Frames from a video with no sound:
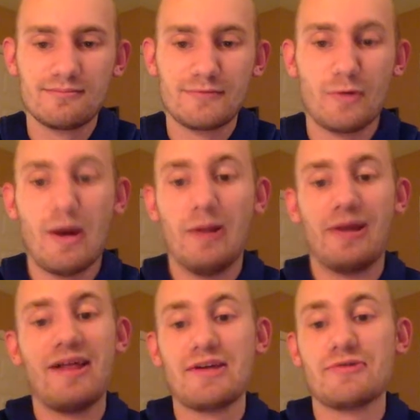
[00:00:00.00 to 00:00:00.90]
Wow, look
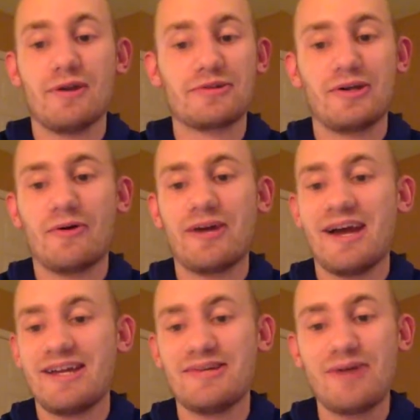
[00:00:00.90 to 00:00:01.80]
at that, Jarrell. So yeah,
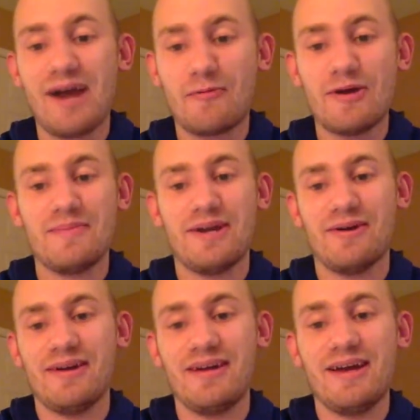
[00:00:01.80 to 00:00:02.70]
you got Whit
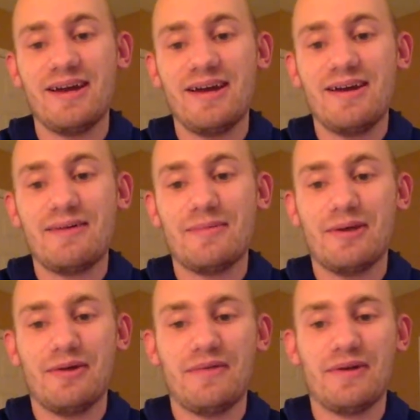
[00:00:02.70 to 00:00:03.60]

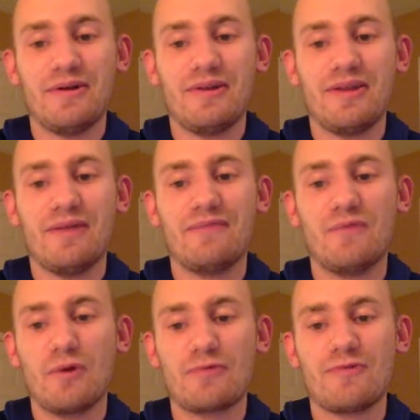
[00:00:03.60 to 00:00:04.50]
Merrifield in the
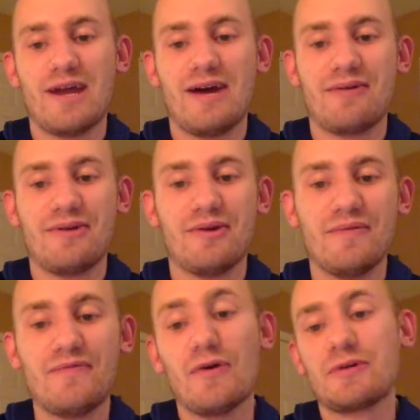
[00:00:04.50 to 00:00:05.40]
4th round. You're in
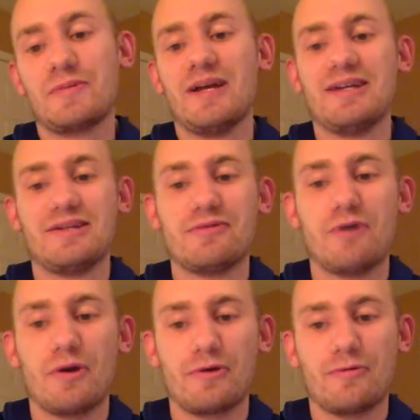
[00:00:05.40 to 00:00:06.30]
first place in your
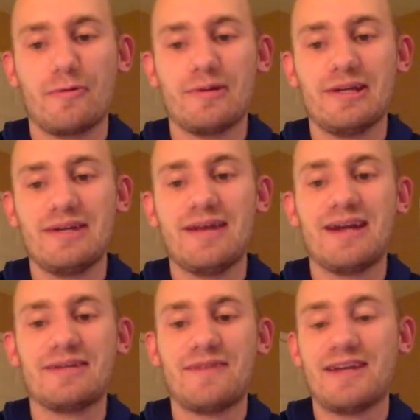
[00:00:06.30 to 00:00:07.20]
Roto League.
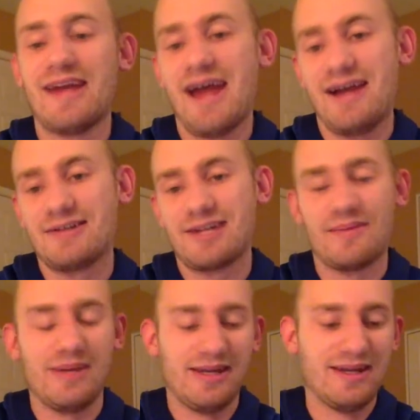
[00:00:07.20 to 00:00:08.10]
That is fantastic.
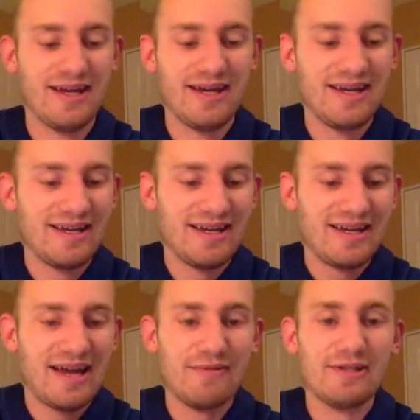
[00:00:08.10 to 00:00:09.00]
I mean,
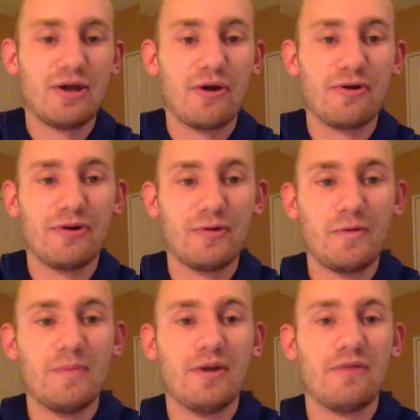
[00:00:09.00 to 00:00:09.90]
having Turner and
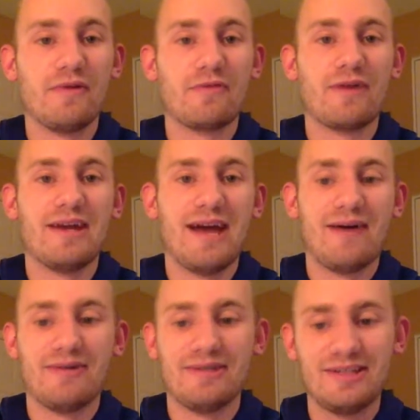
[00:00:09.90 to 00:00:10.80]
Whit Merrifield right
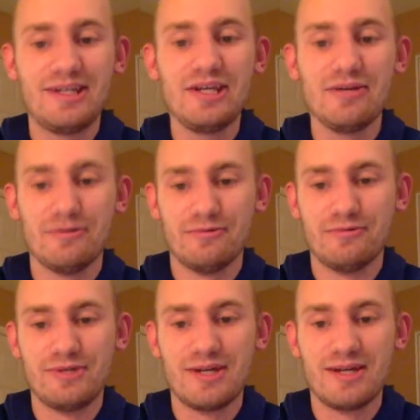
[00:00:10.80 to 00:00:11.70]
now is
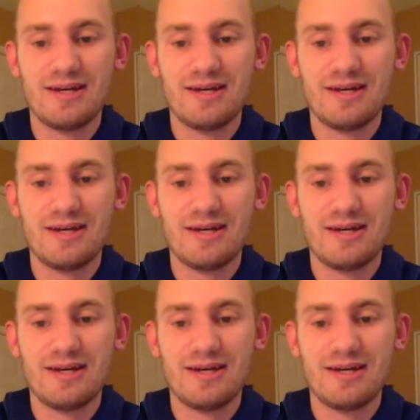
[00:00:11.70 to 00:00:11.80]
huge.